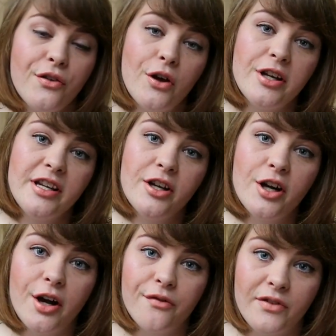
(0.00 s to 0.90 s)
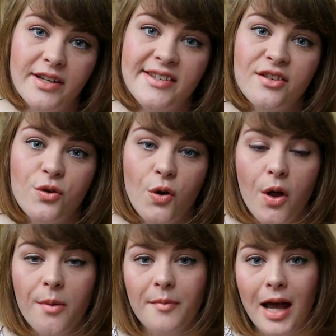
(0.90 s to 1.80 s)
third year of this
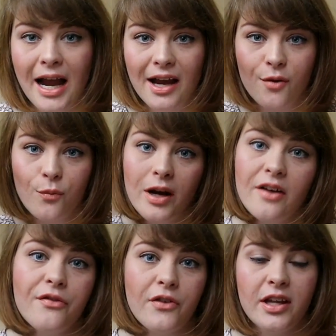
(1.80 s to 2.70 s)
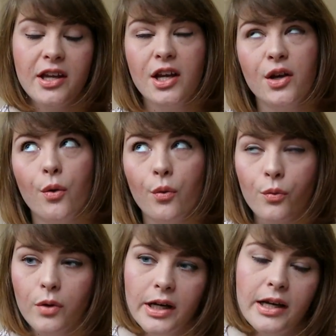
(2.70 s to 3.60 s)
school, my way of thinking
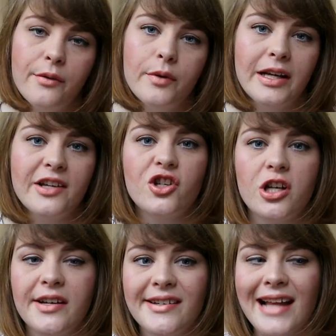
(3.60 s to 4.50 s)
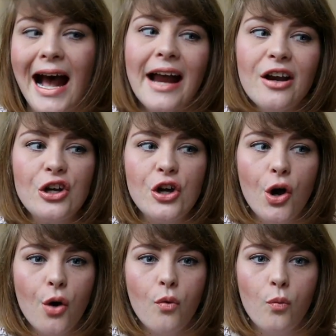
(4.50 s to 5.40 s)
really, really changed. I don't
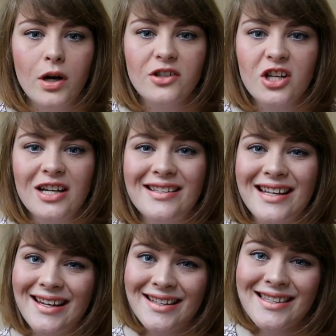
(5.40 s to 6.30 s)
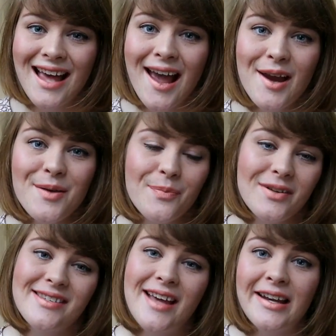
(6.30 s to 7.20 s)
know what changed inside,
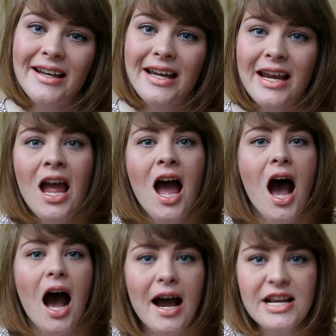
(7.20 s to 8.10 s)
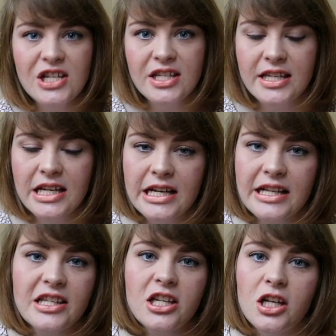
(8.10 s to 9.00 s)
but suddenly I just
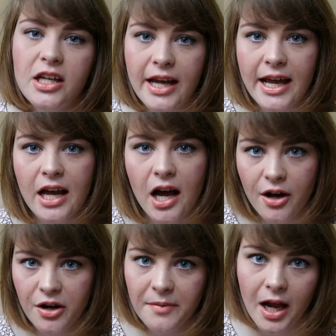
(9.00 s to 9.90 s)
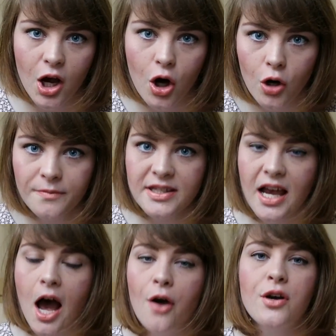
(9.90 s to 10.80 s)
needed to get out of my
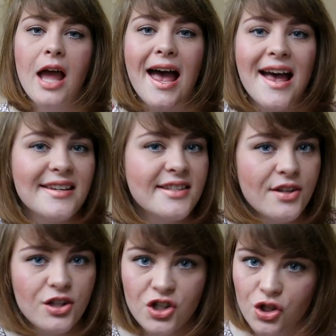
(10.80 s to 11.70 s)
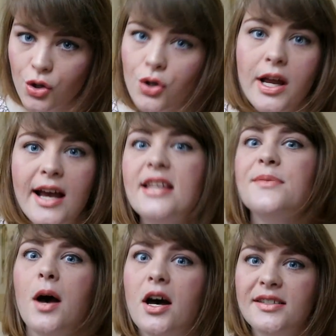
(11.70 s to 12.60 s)
hometown as soon as
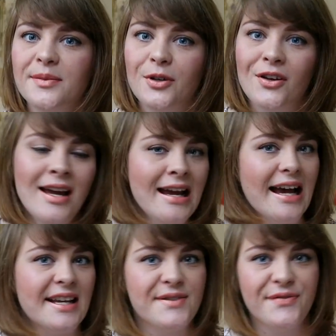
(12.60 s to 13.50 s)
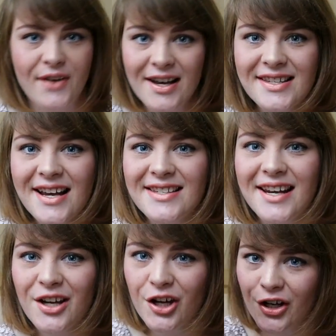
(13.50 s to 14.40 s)
possible, as fast as
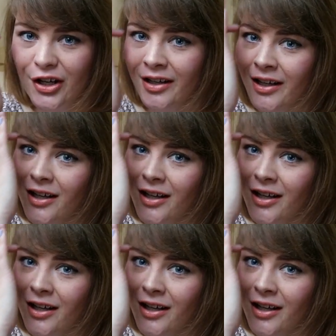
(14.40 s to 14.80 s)
I could.